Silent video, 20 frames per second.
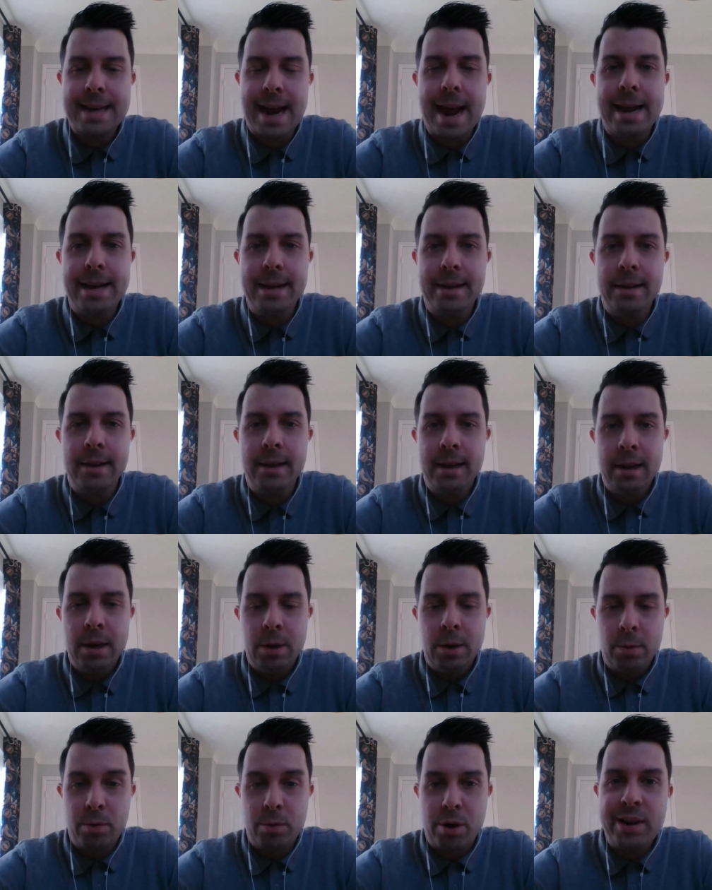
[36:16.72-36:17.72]
10?
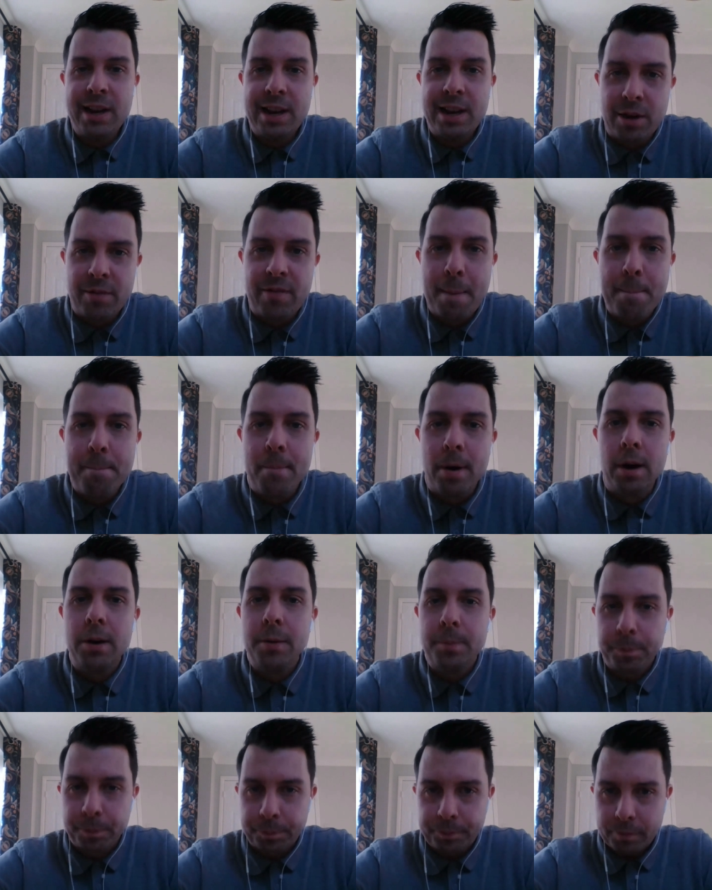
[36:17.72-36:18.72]
We're only in
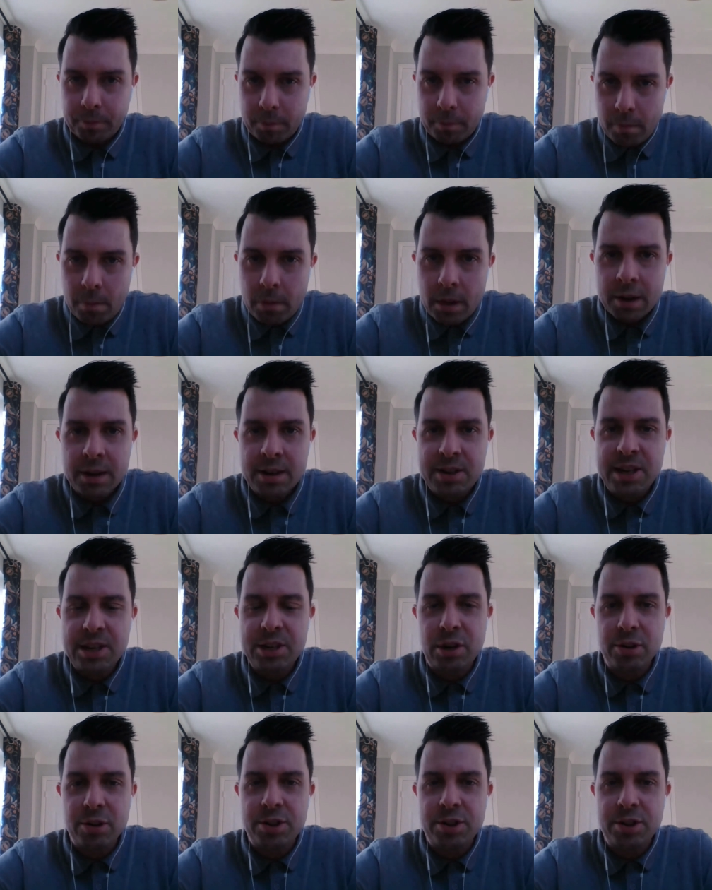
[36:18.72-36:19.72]
November.
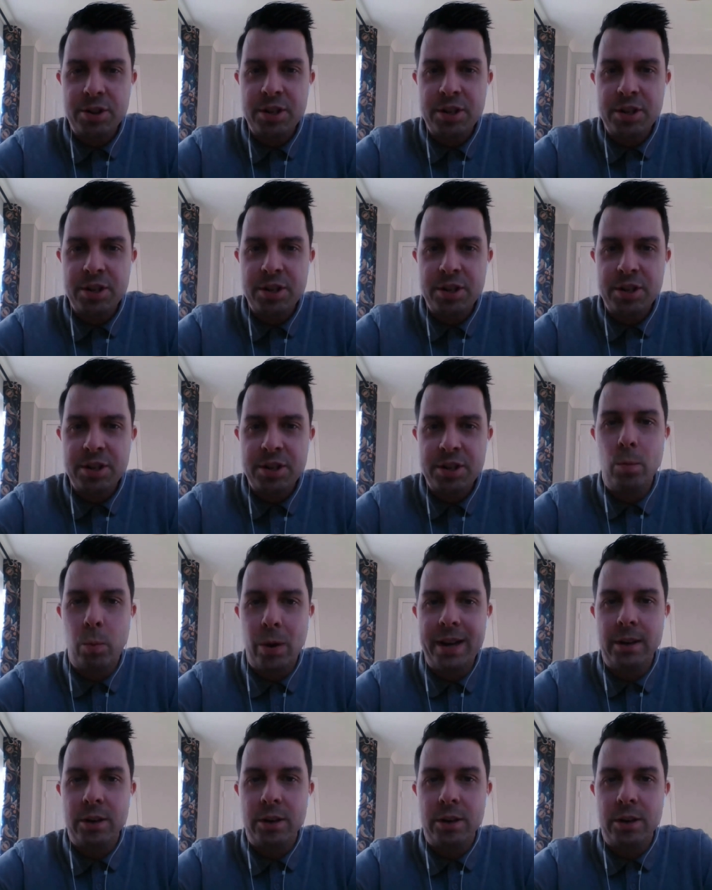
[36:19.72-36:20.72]
It is our team. We're only
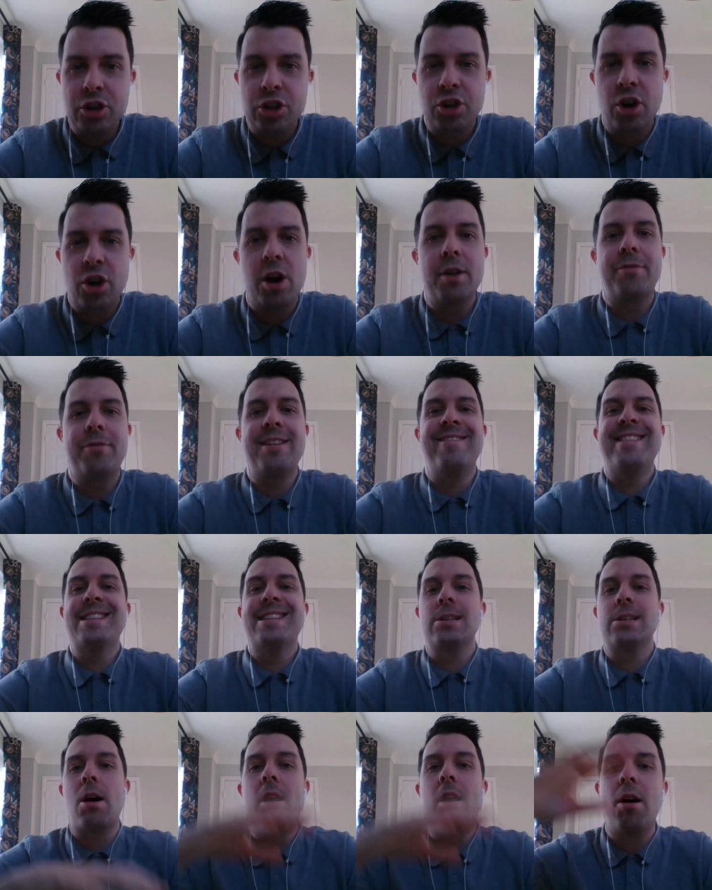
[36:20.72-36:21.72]
10 winners shy of their